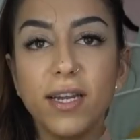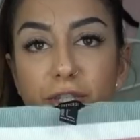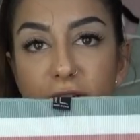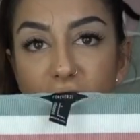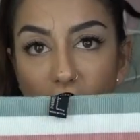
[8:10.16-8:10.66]
kind of
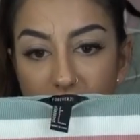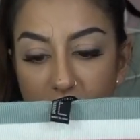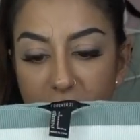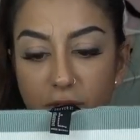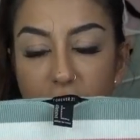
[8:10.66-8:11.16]
shirt is awesome
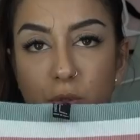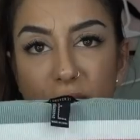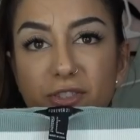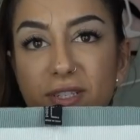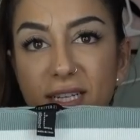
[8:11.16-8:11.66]
because it'll
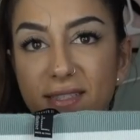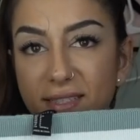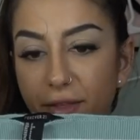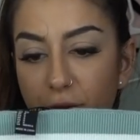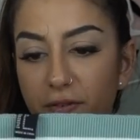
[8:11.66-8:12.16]
squeeze your tits
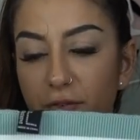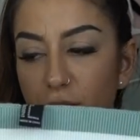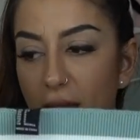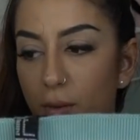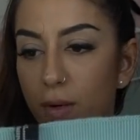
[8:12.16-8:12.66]
together even if
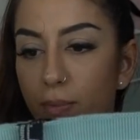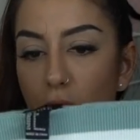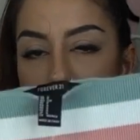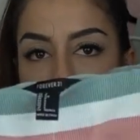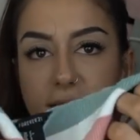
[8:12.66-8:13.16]
you can't wear a
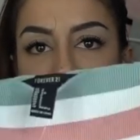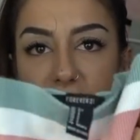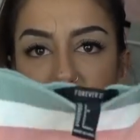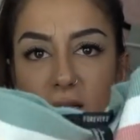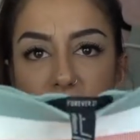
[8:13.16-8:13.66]
bra because it's
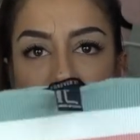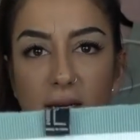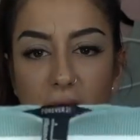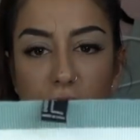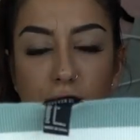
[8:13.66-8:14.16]
like
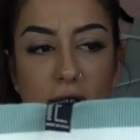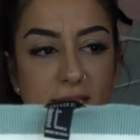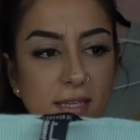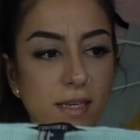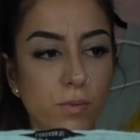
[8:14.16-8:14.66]
kind of
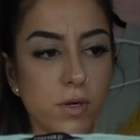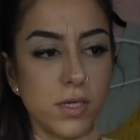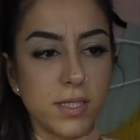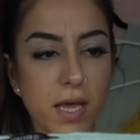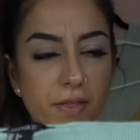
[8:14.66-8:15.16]
pressing
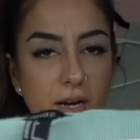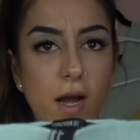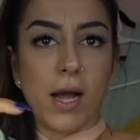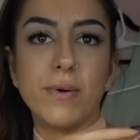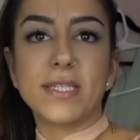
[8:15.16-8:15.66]
inwards. And then
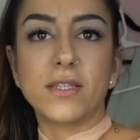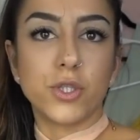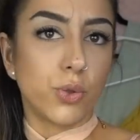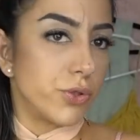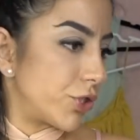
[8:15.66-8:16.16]
I always like the
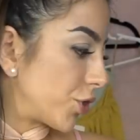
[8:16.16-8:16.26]
shoulder